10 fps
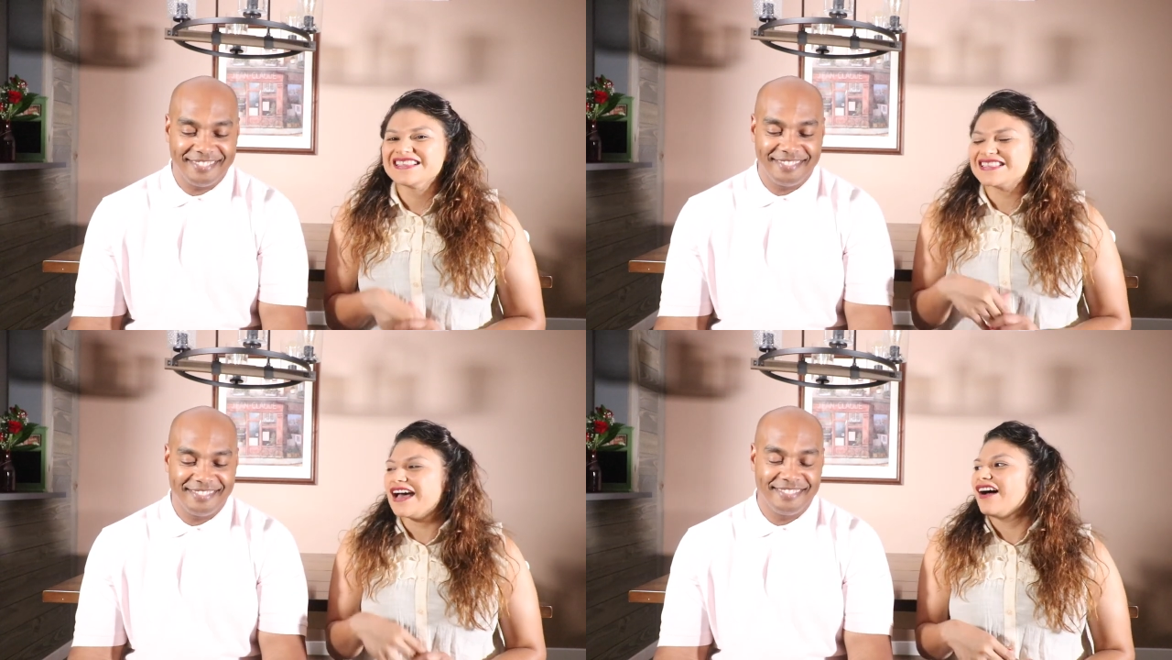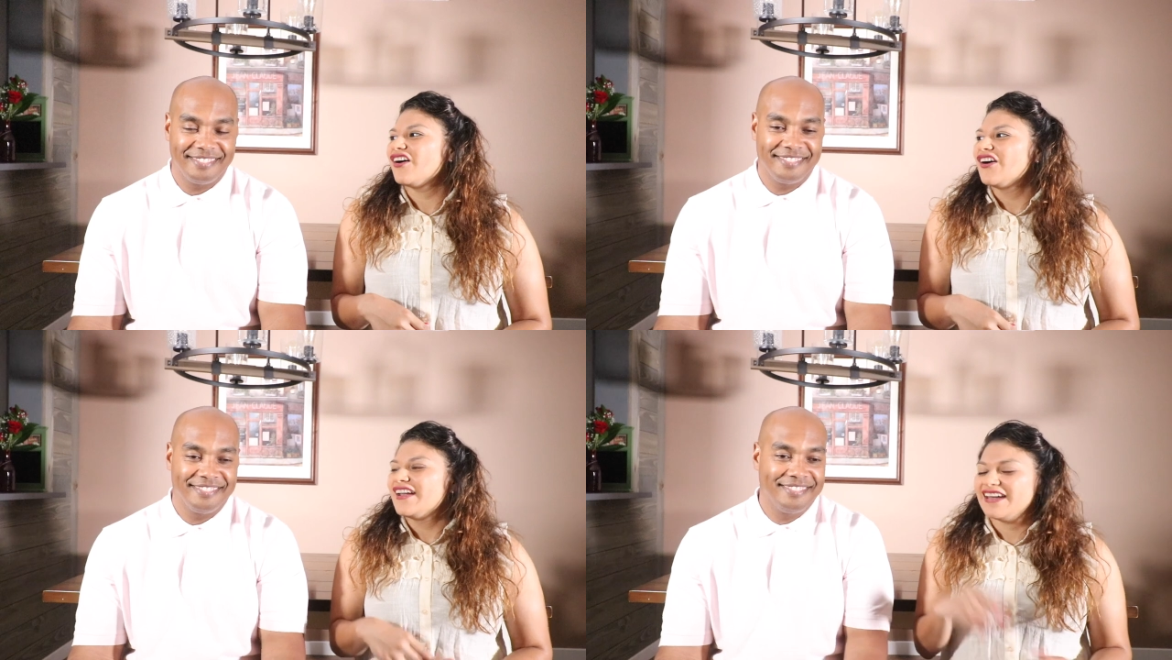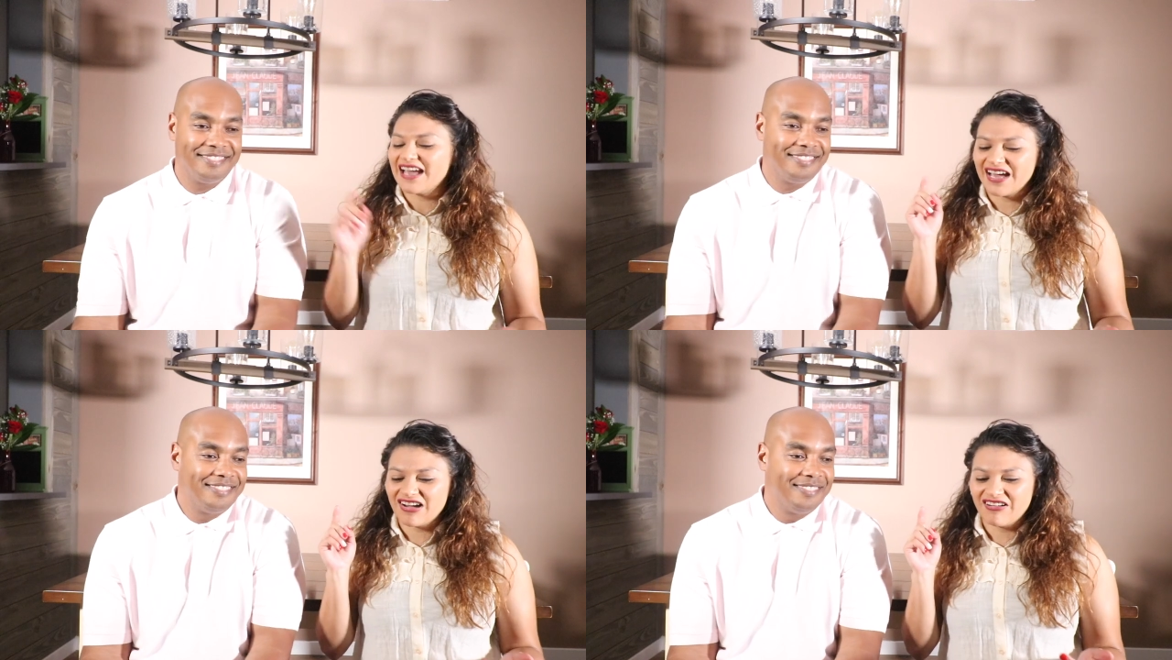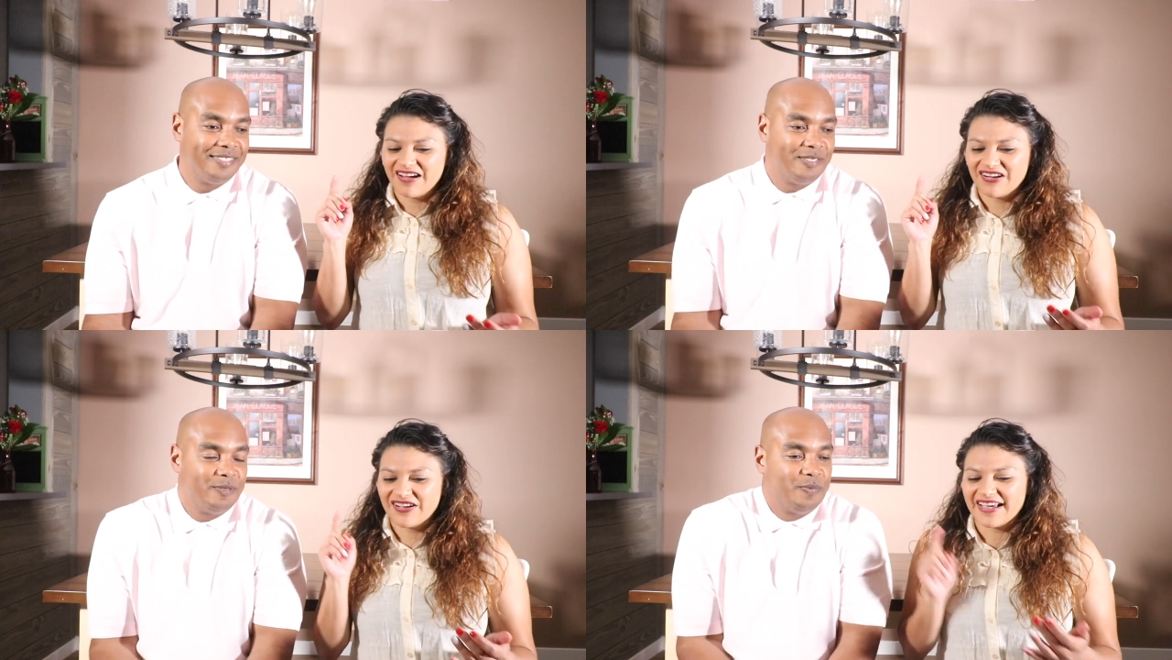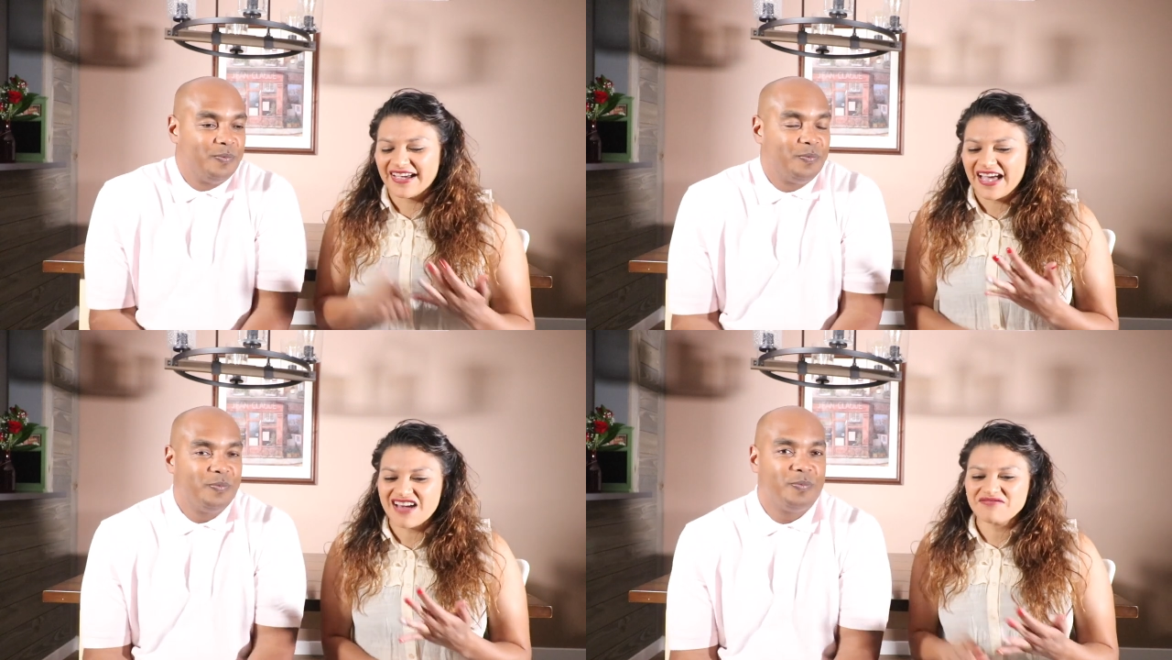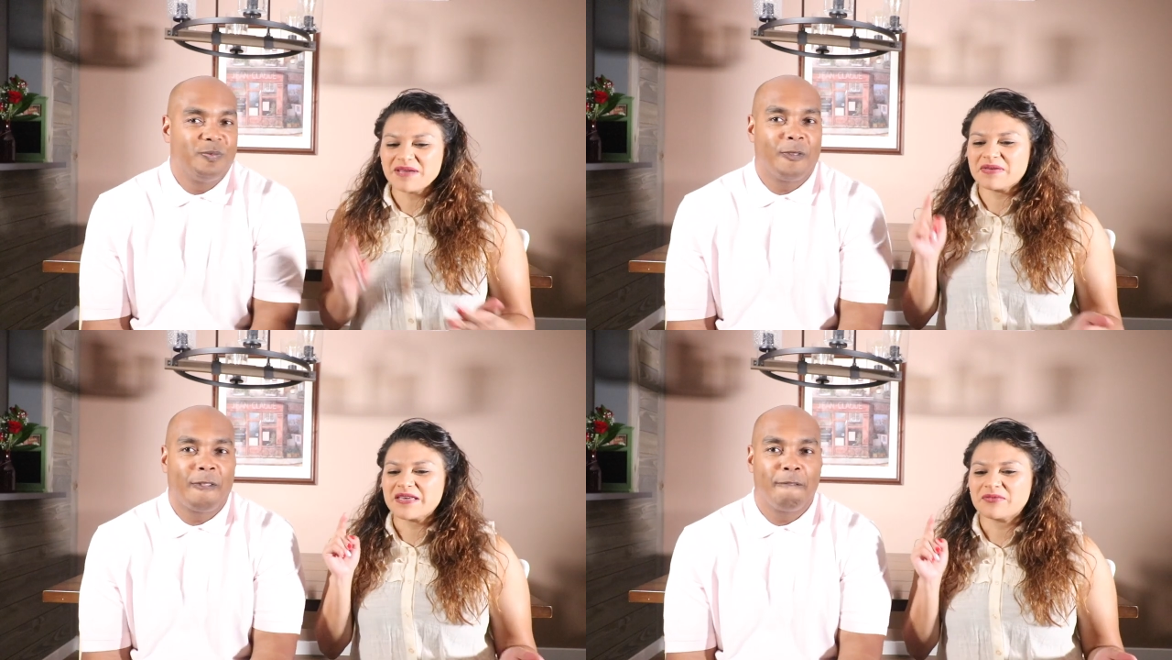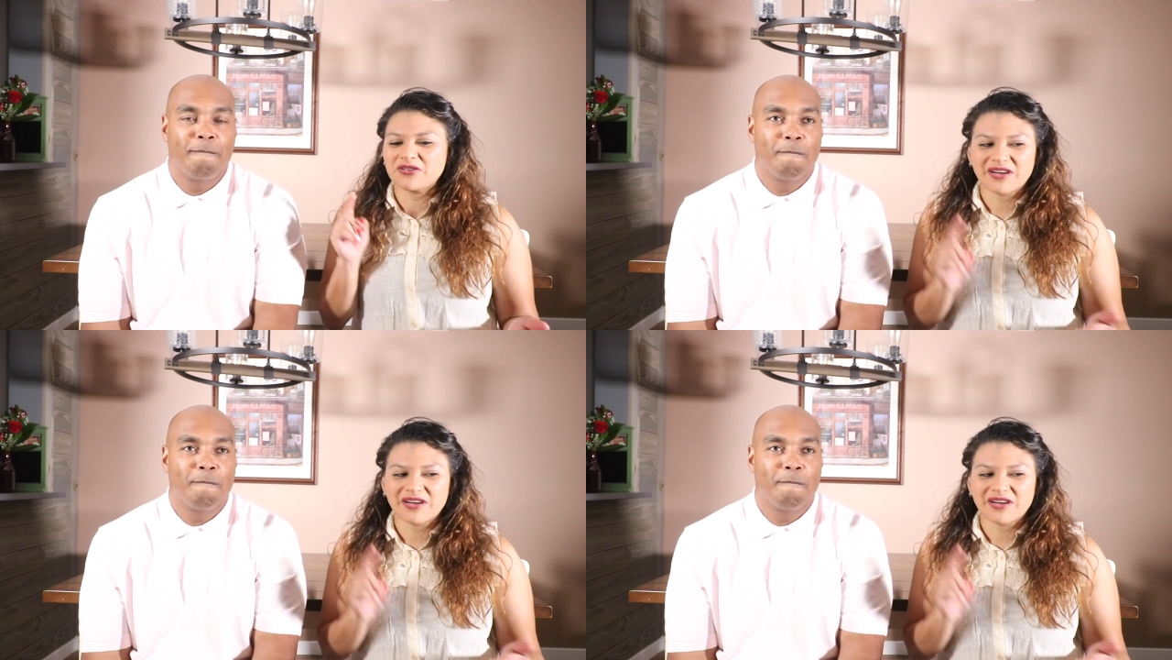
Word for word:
Speaker 1: So now, okay, I have my people,